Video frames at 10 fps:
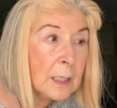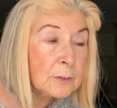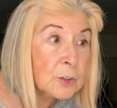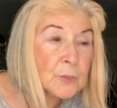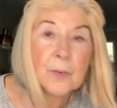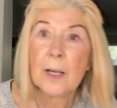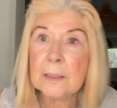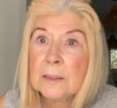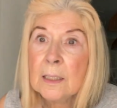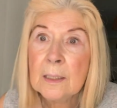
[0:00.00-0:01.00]
I just
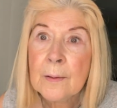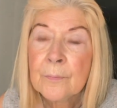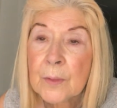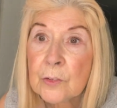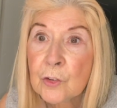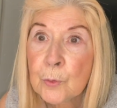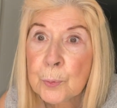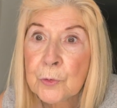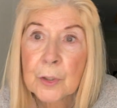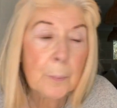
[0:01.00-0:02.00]
find that just
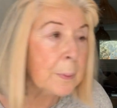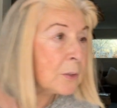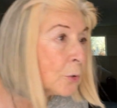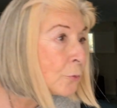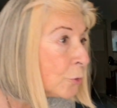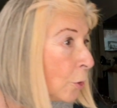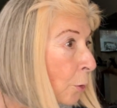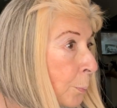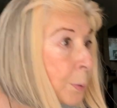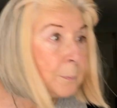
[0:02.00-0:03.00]
putting a bit on
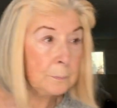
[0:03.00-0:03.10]
top